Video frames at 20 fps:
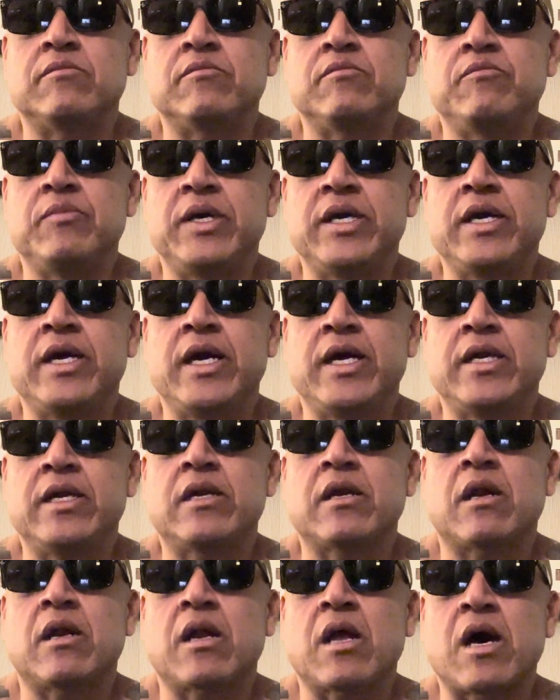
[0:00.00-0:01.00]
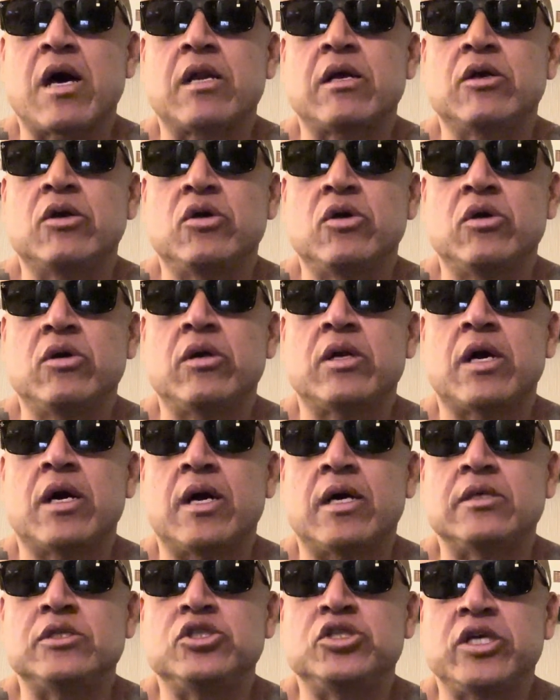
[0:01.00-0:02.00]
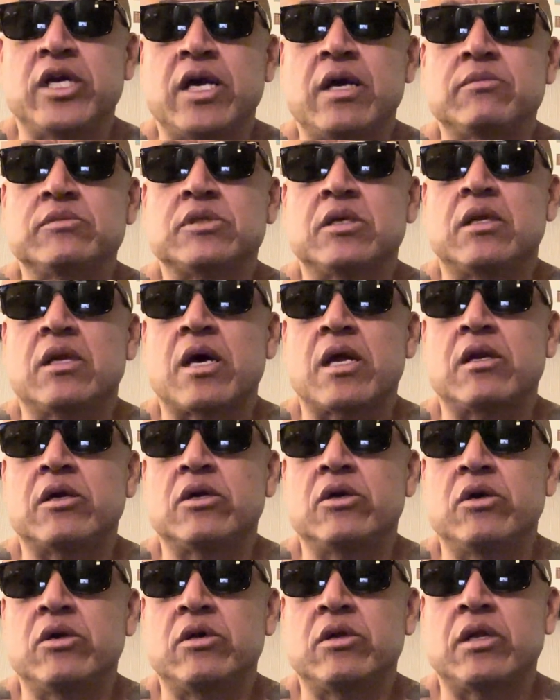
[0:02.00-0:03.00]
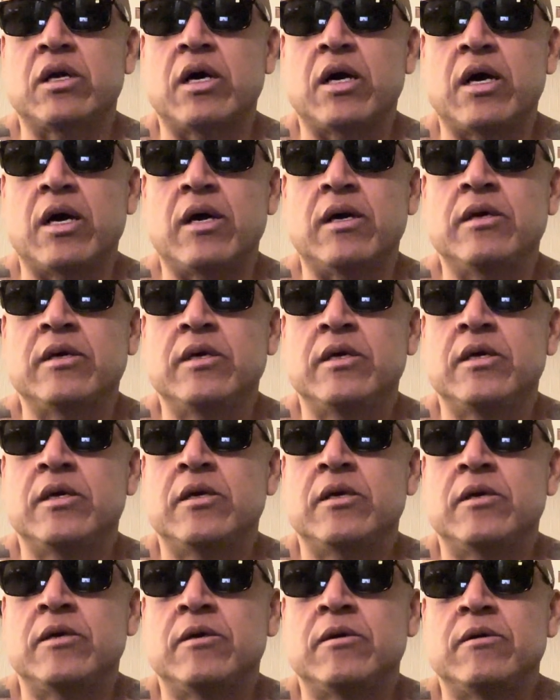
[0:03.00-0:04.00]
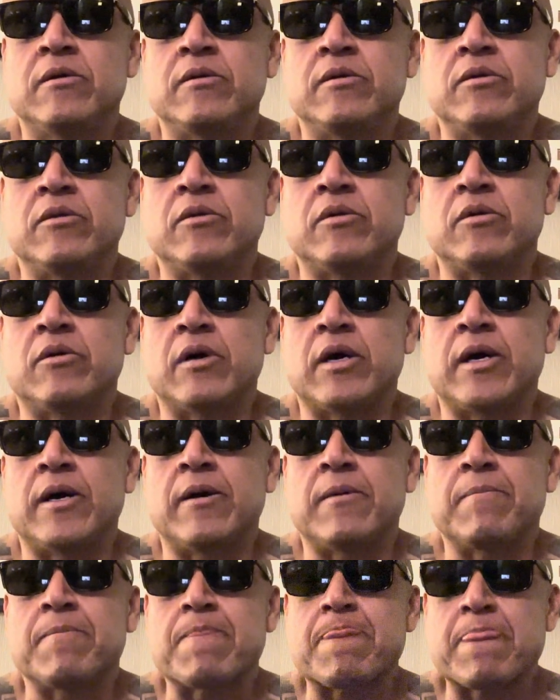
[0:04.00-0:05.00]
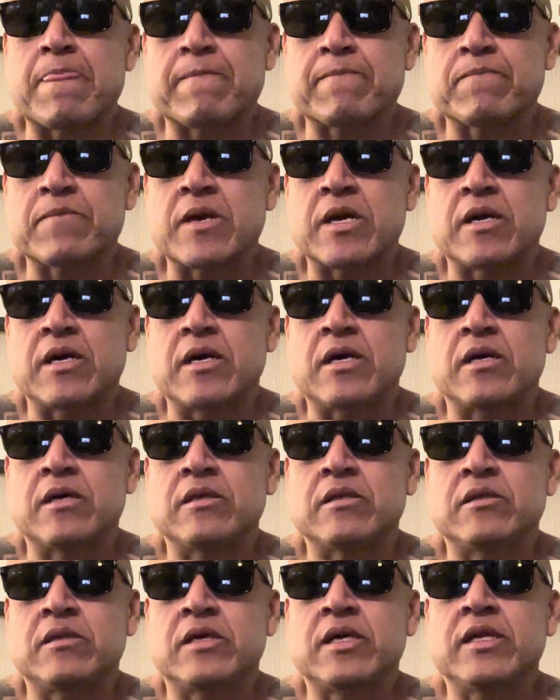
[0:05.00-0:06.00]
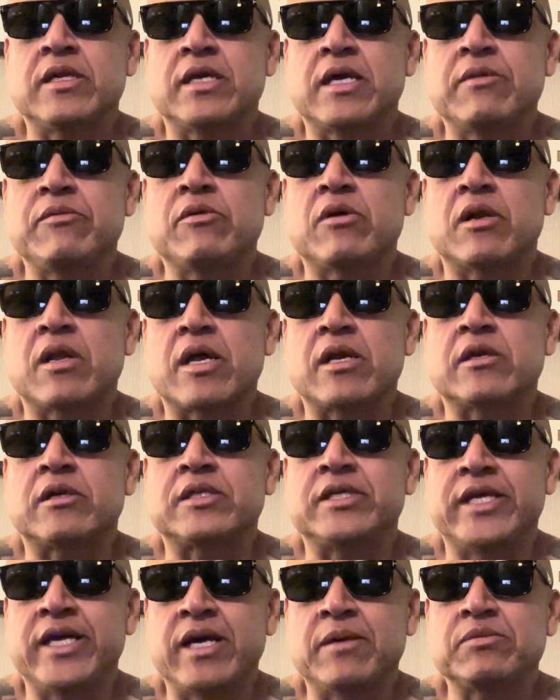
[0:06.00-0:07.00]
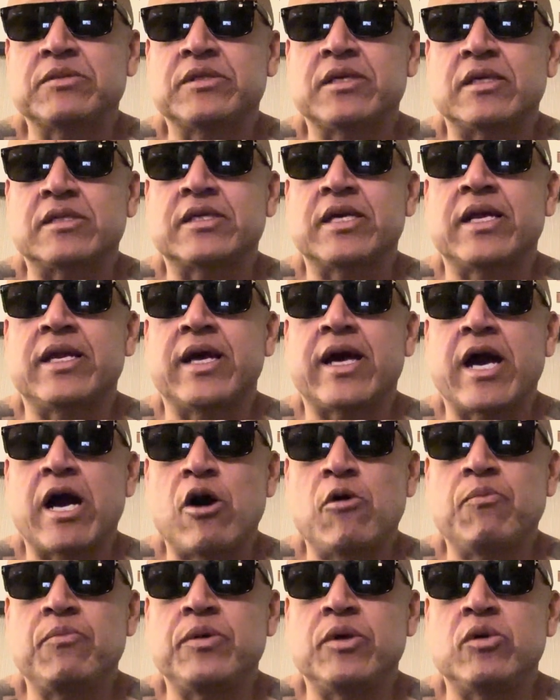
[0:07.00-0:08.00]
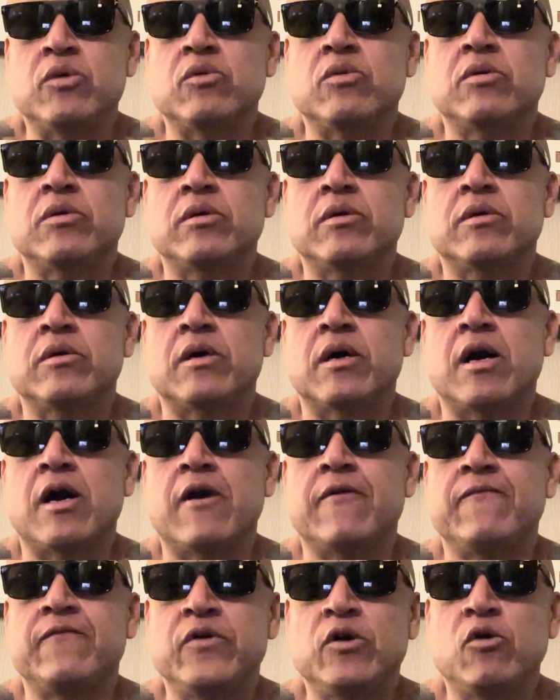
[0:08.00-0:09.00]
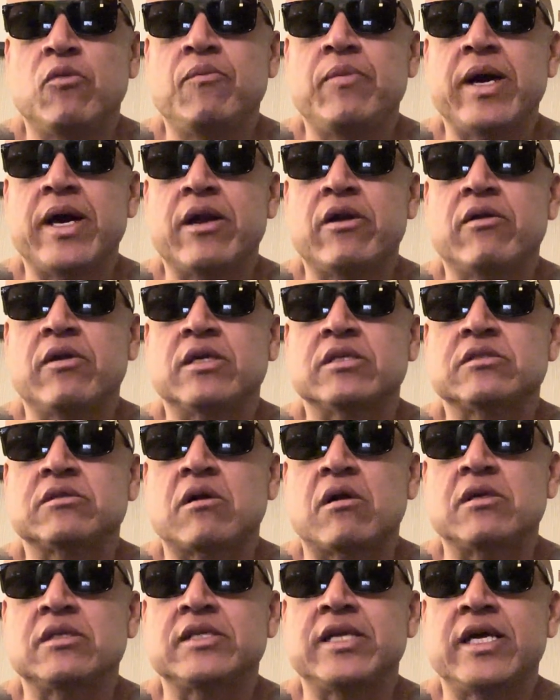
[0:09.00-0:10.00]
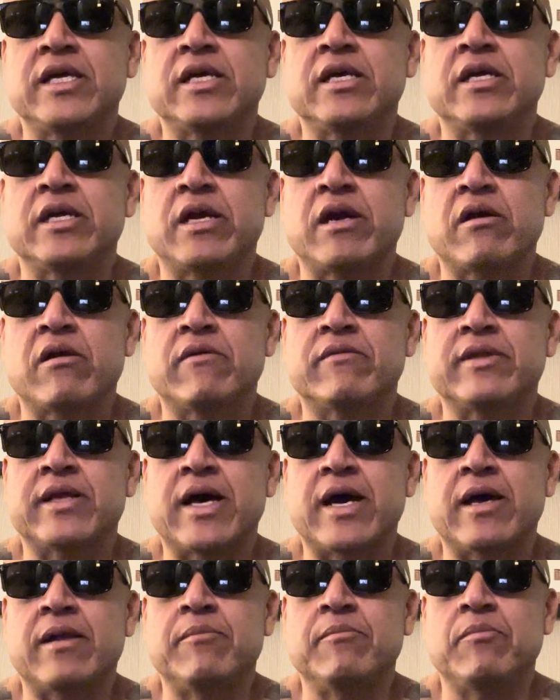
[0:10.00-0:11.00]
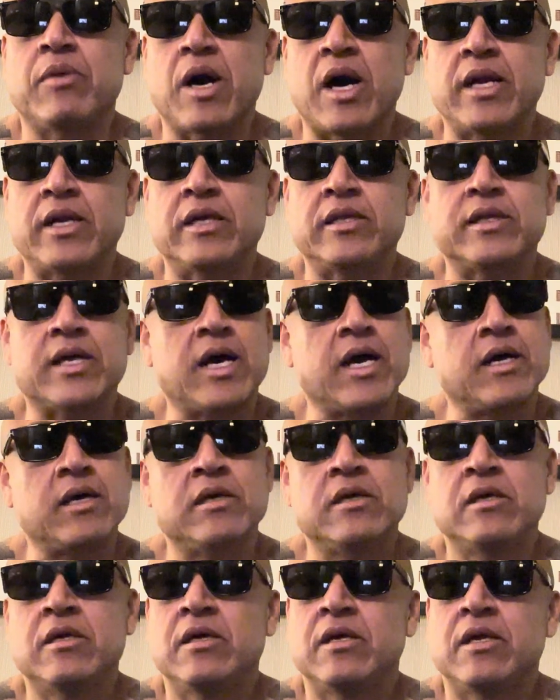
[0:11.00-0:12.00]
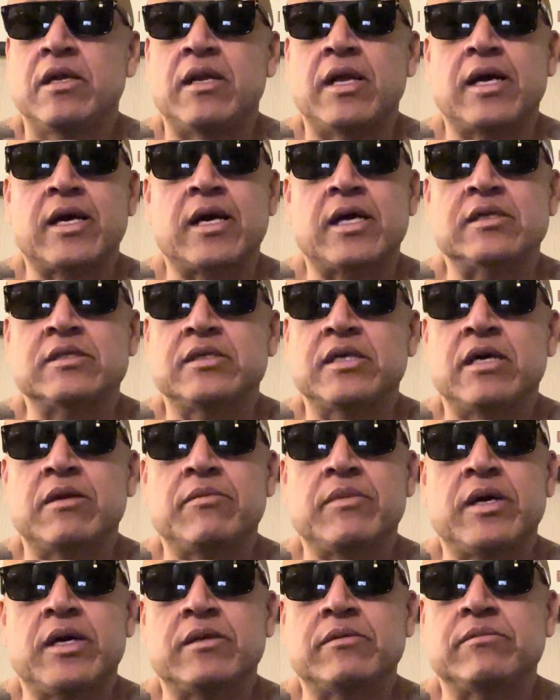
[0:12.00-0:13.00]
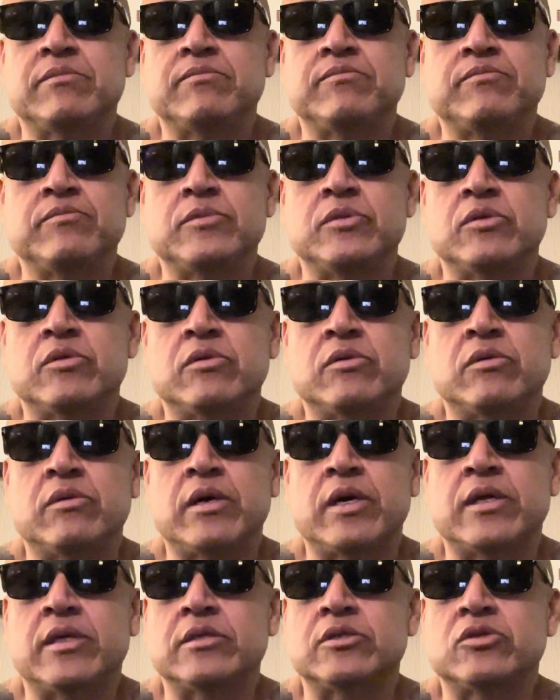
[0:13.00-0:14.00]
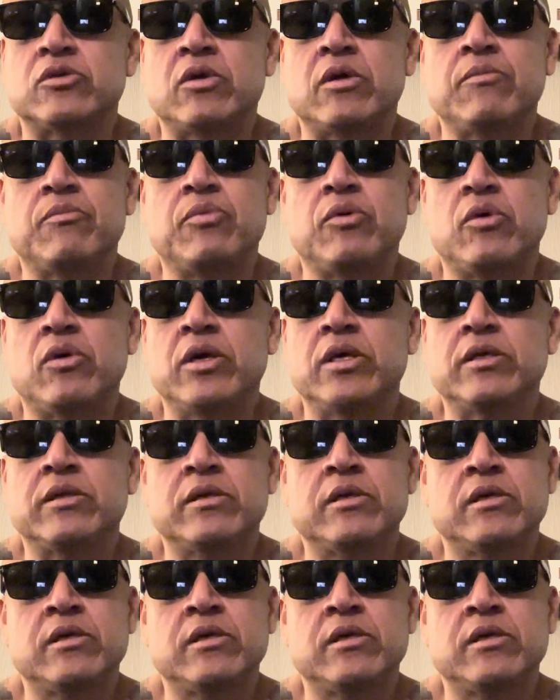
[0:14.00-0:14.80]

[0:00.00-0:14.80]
be hitting a lot of good gems, a lot of good, they're gonna give you a lot of tips that's gonna help you feel better and start taking care of that body that, like I said, man, at a certain point,